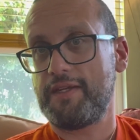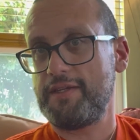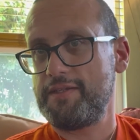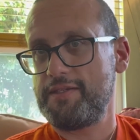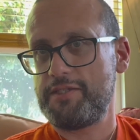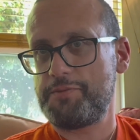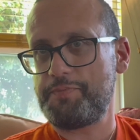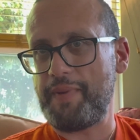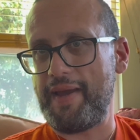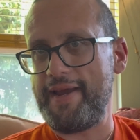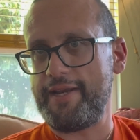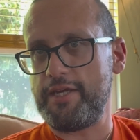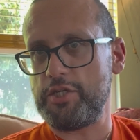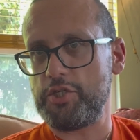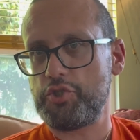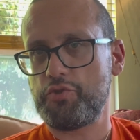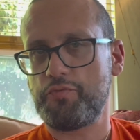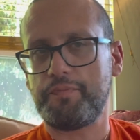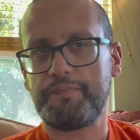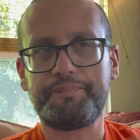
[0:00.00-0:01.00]

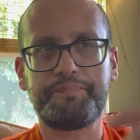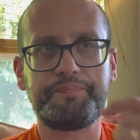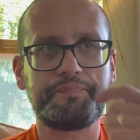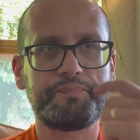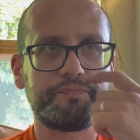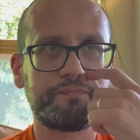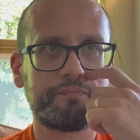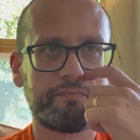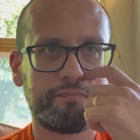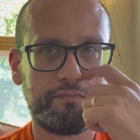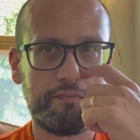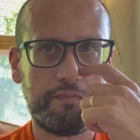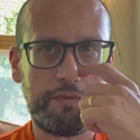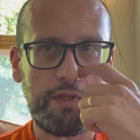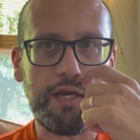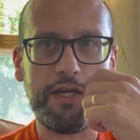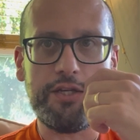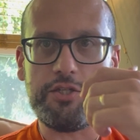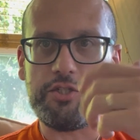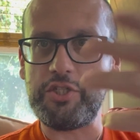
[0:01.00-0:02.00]
Spanish,
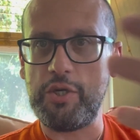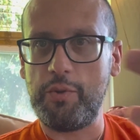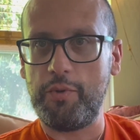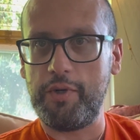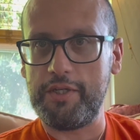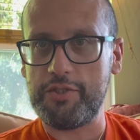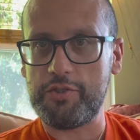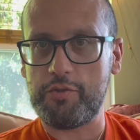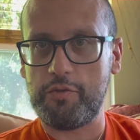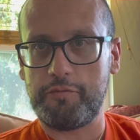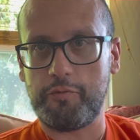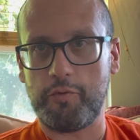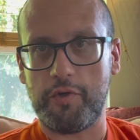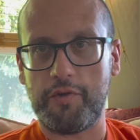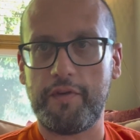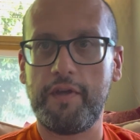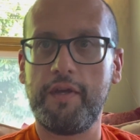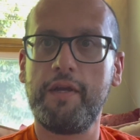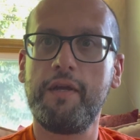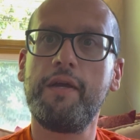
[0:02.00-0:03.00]
and so on and so forth.
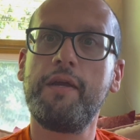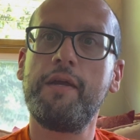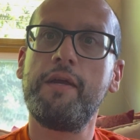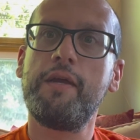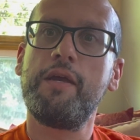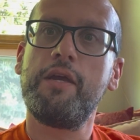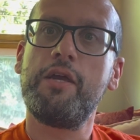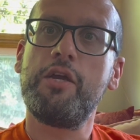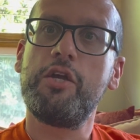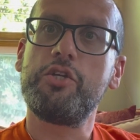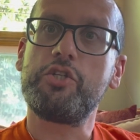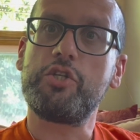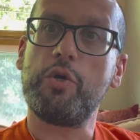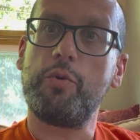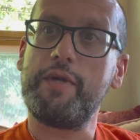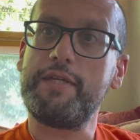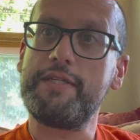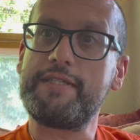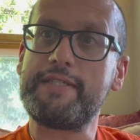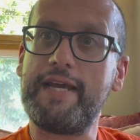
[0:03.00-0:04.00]
So
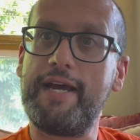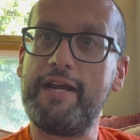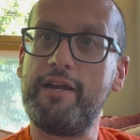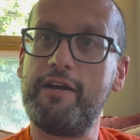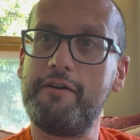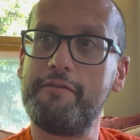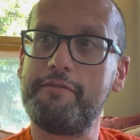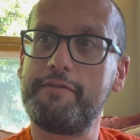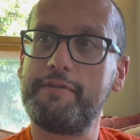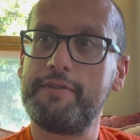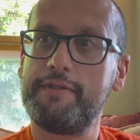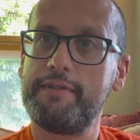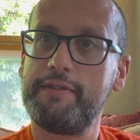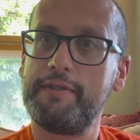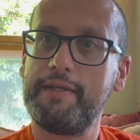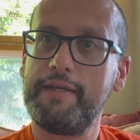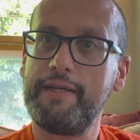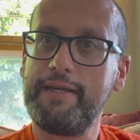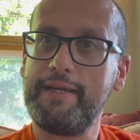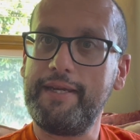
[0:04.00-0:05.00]
instead of
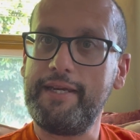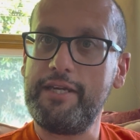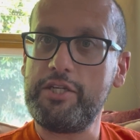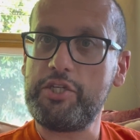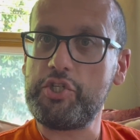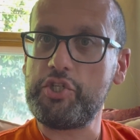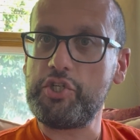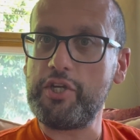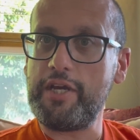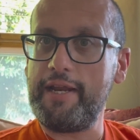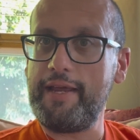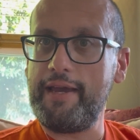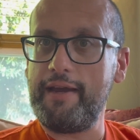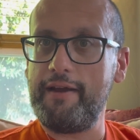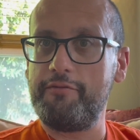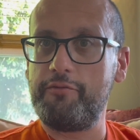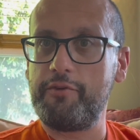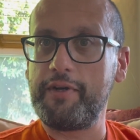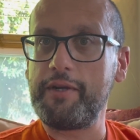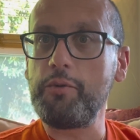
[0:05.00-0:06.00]
each and
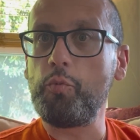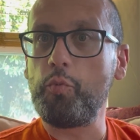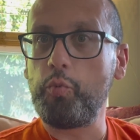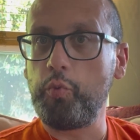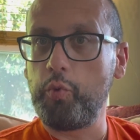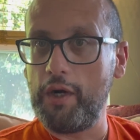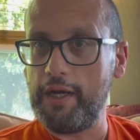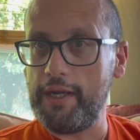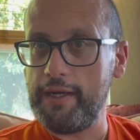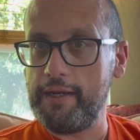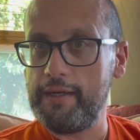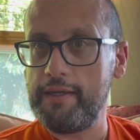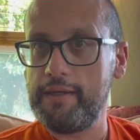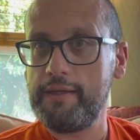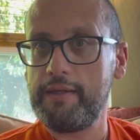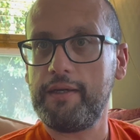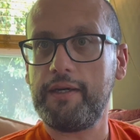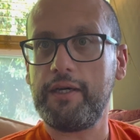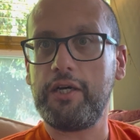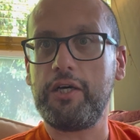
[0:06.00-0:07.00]
every one
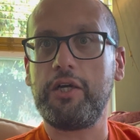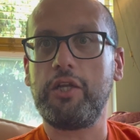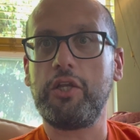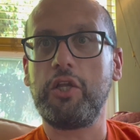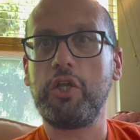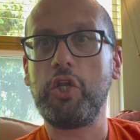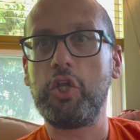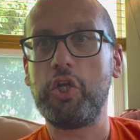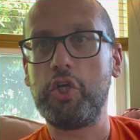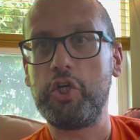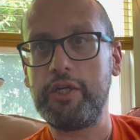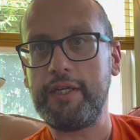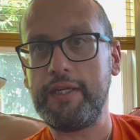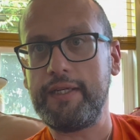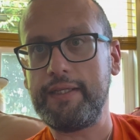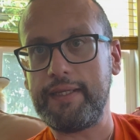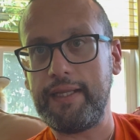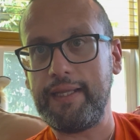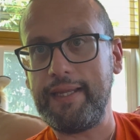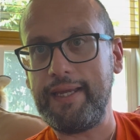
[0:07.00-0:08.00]

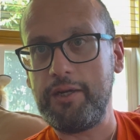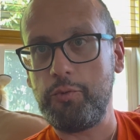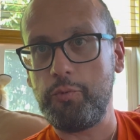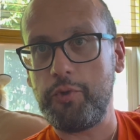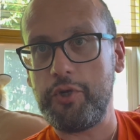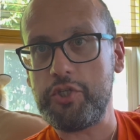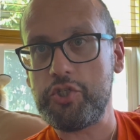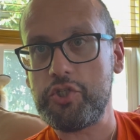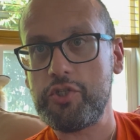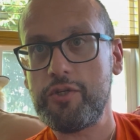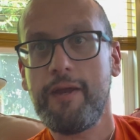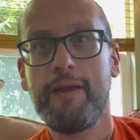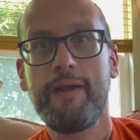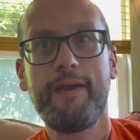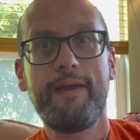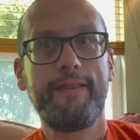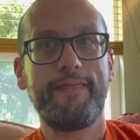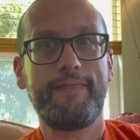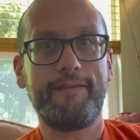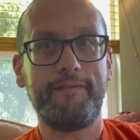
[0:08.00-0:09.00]
learning the language,
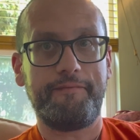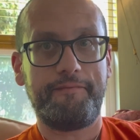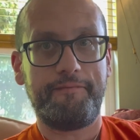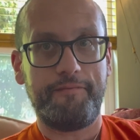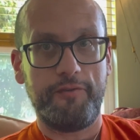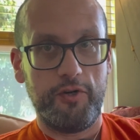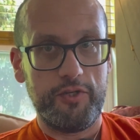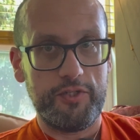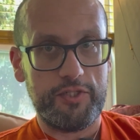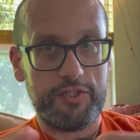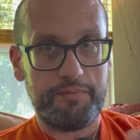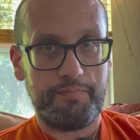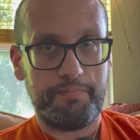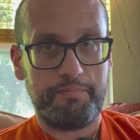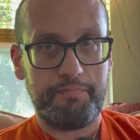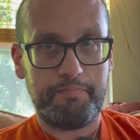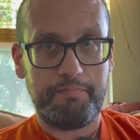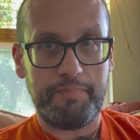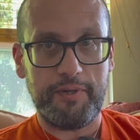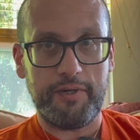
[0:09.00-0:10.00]
the first
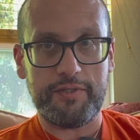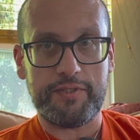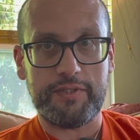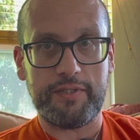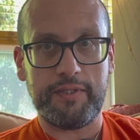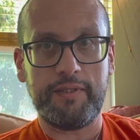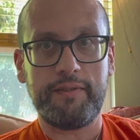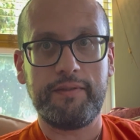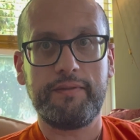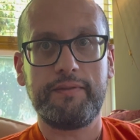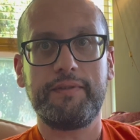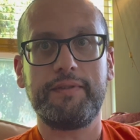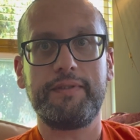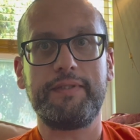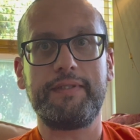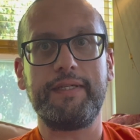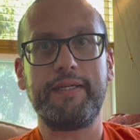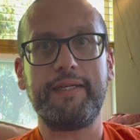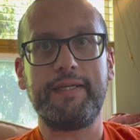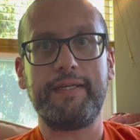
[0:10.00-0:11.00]
person,
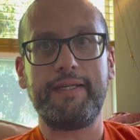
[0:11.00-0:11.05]
the